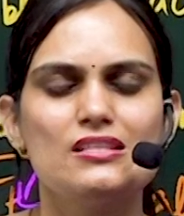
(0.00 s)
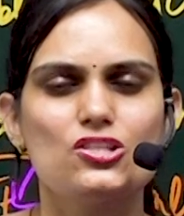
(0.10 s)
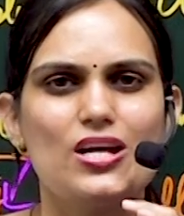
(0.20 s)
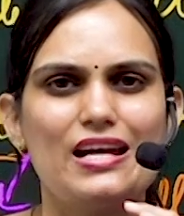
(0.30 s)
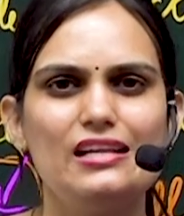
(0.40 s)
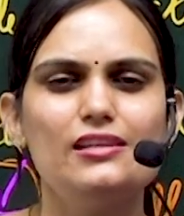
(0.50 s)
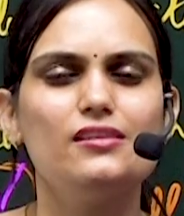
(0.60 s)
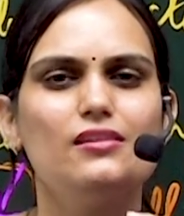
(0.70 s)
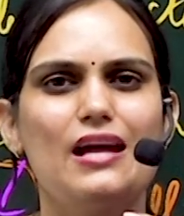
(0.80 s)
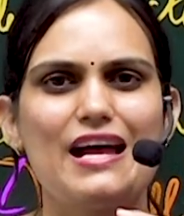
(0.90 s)
the child
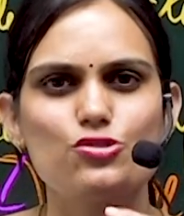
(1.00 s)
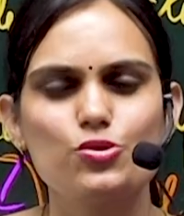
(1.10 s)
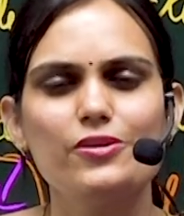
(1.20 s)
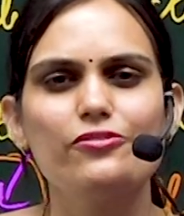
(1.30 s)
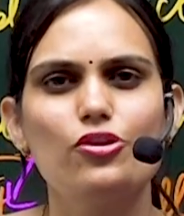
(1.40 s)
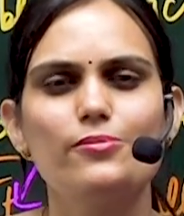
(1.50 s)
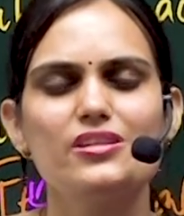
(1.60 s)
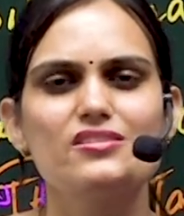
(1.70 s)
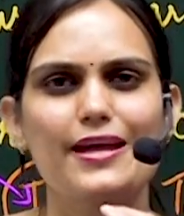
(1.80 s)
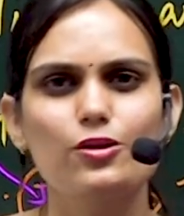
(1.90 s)
has to be formed,
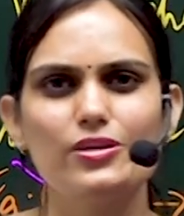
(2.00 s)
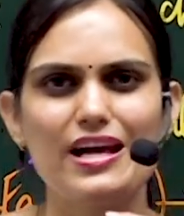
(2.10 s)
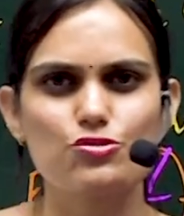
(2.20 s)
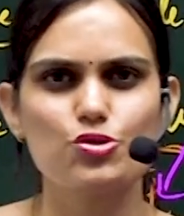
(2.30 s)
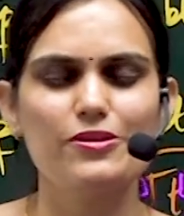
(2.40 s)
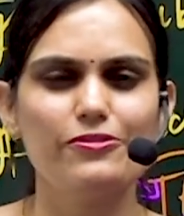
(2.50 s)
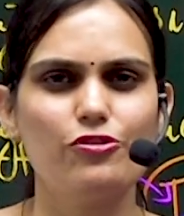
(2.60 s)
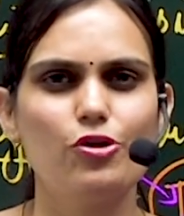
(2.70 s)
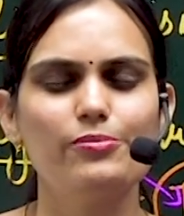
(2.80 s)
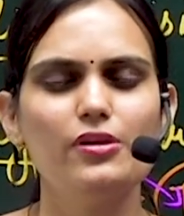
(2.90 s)
the zygote has to be
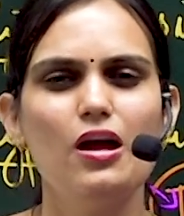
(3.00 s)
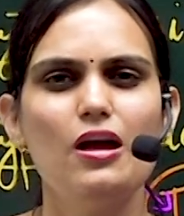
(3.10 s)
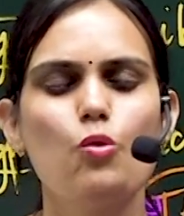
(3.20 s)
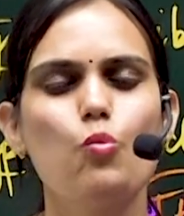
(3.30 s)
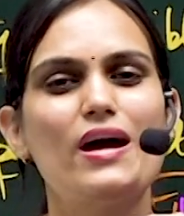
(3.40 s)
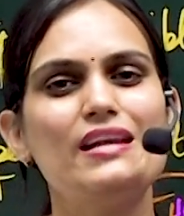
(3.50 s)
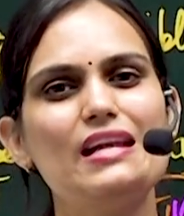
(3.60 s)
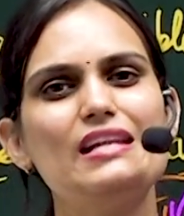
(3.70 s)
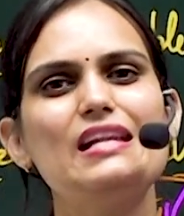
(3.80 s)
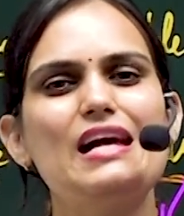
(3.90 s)
formed, one
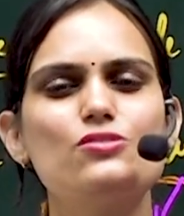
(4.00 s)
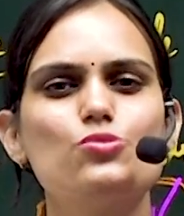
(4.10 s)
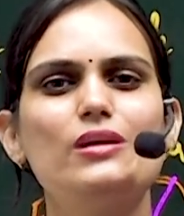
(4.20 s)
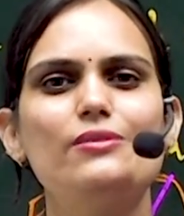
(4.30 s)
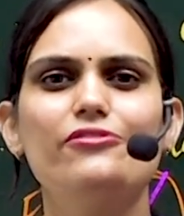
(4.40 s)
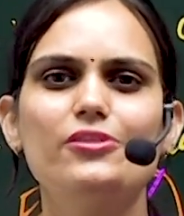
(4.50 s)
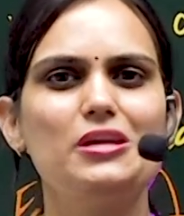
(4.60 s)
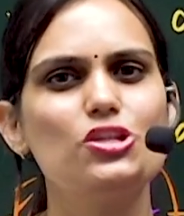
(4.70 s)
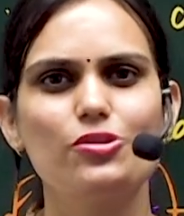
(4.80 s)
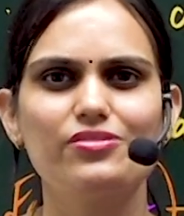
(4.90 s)
allele has to come from
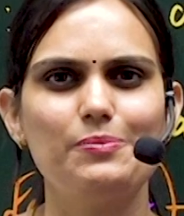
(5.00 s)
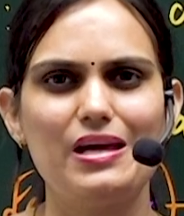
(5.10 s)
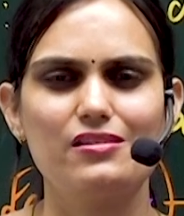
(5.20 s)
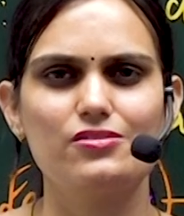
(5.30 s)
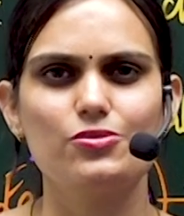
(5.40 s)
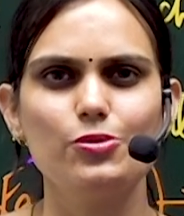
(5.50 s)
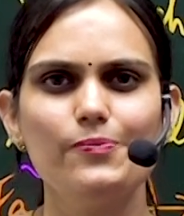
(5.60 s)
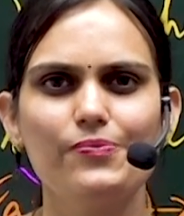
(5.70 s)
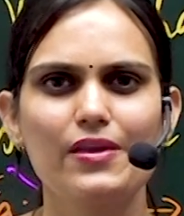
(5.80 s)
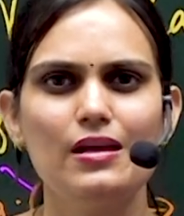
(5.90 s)
each of the parents, no?
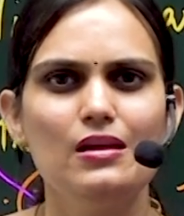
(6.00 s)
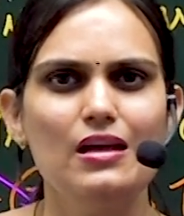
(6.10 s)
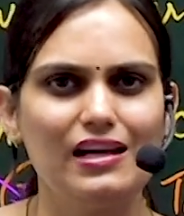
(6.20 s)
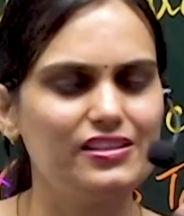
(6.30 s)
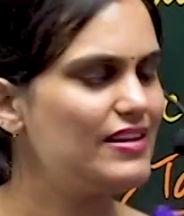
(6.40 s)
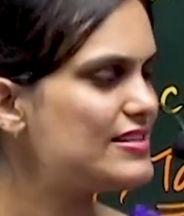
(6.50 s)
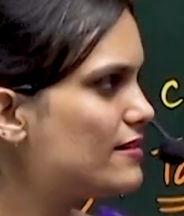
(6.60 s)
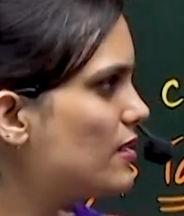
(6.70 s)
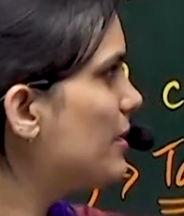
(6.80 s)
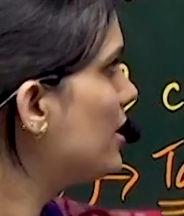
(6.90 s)
Otherwise,
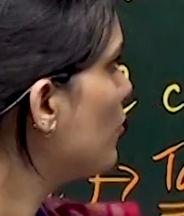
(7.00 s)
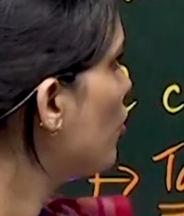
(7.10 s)
it will become